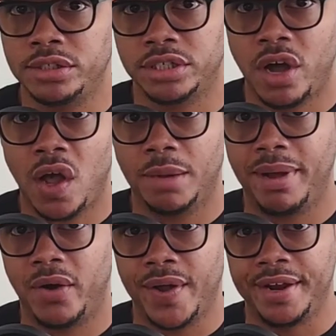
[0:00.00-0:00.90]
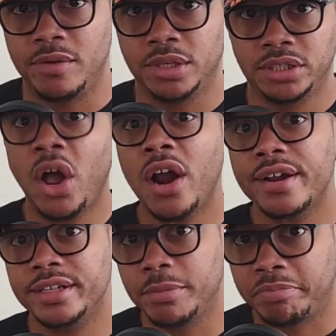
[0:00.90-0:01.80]
to talk about, and it was
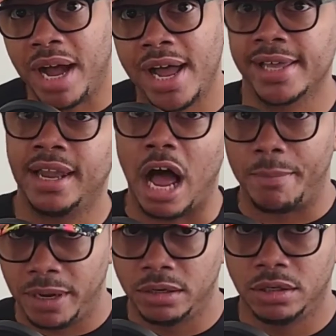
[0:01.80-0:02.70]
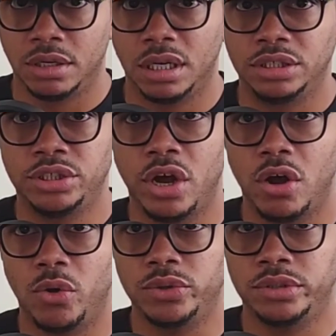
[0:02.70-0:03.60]
starting to pile up.
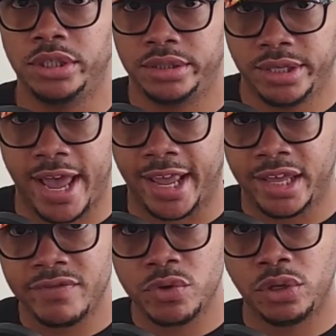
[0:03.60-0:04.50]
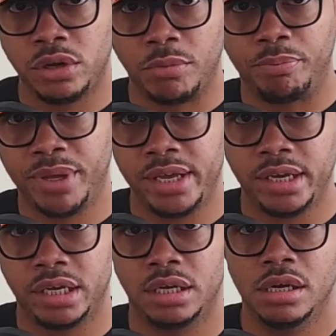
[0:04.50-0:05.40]
So to give you a little
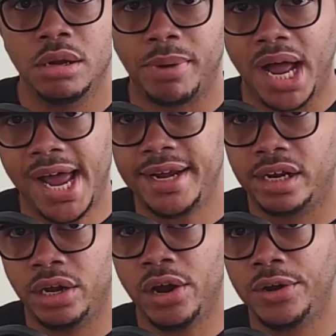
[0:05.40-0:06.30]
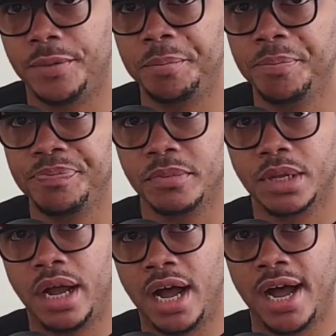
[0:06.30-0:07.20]
peek behind the curtain,
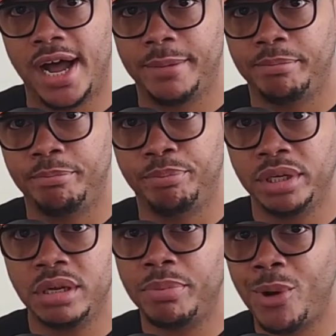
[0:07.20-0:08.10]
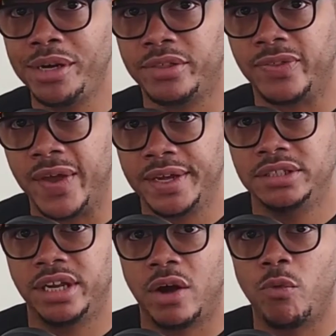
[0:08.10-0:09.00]
I bullet pointed
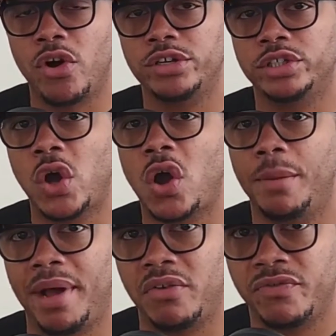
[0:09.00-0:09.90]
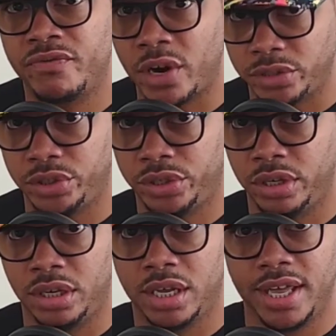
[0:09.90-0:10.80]
things that I want to talk about first,
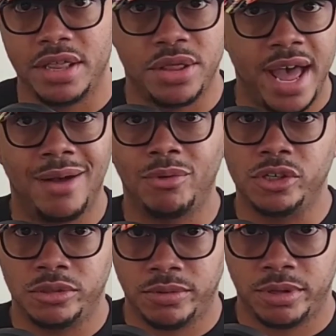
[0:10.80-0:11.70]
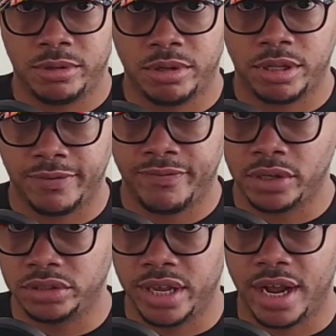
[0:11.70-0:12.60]
and that was the
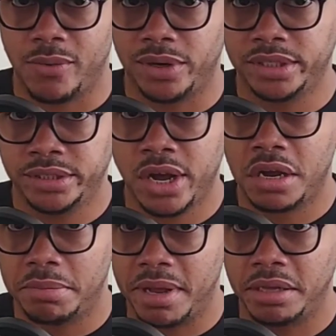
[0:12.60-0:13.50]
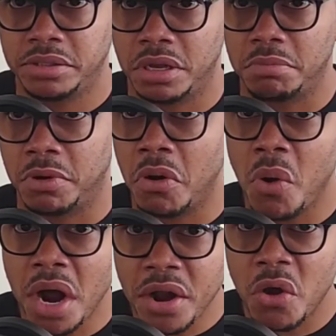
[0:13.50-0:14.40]
first thing I want to talk about. So I'm
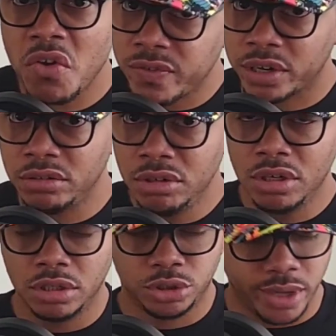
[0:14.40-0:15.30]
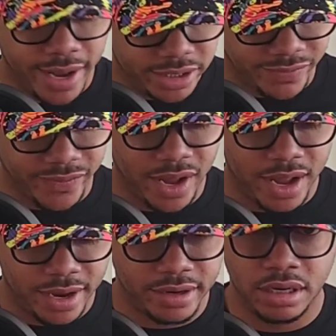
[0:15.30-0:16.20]
going over trying to
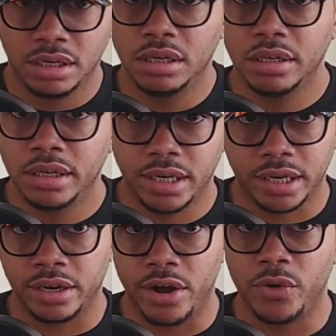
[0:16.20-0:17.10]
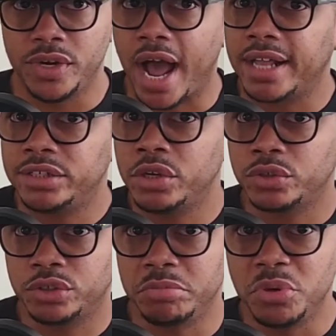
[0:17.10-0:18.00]
find, not
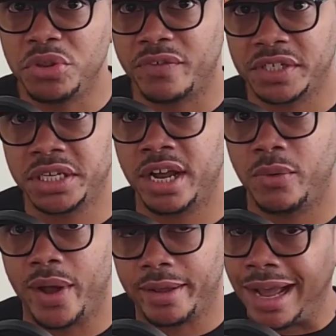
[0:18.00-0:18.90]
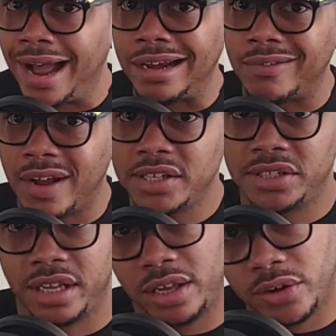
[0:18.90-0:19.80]
so smooth of a segue, kind of
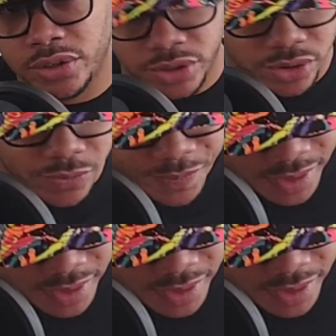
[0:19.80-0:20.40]
rusty here. So,